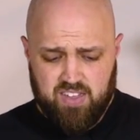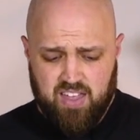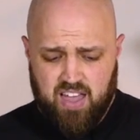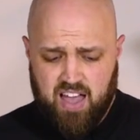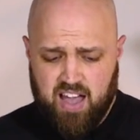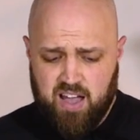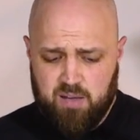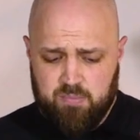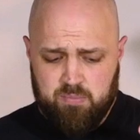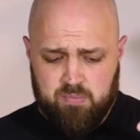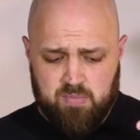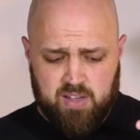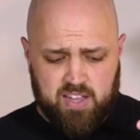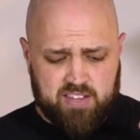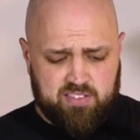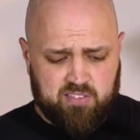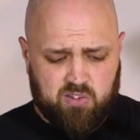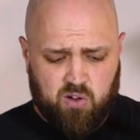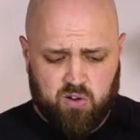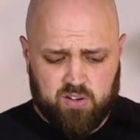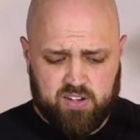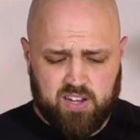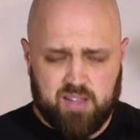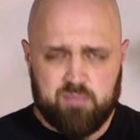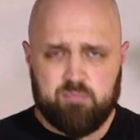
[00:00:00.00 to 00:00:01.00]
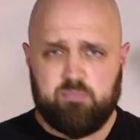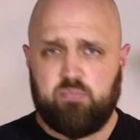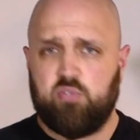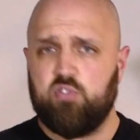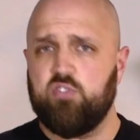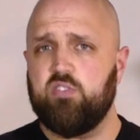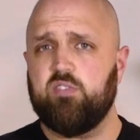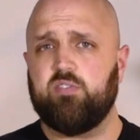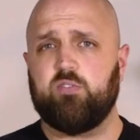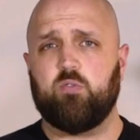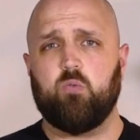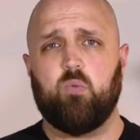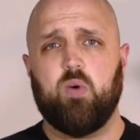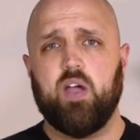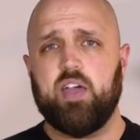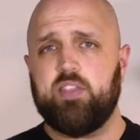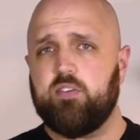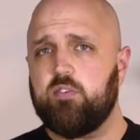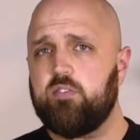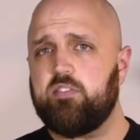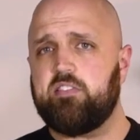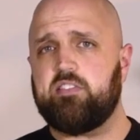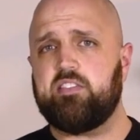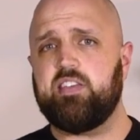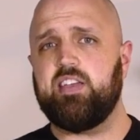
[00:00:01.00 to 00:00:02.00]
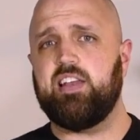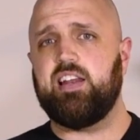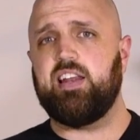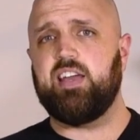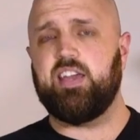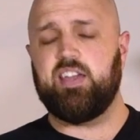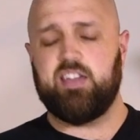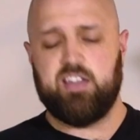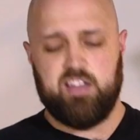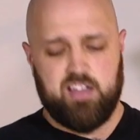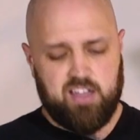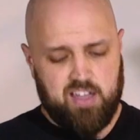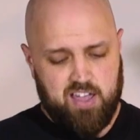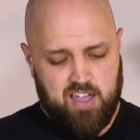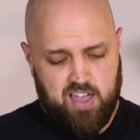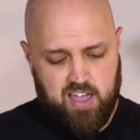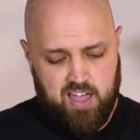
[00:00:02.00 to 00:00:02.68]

It's got improved weather sealing,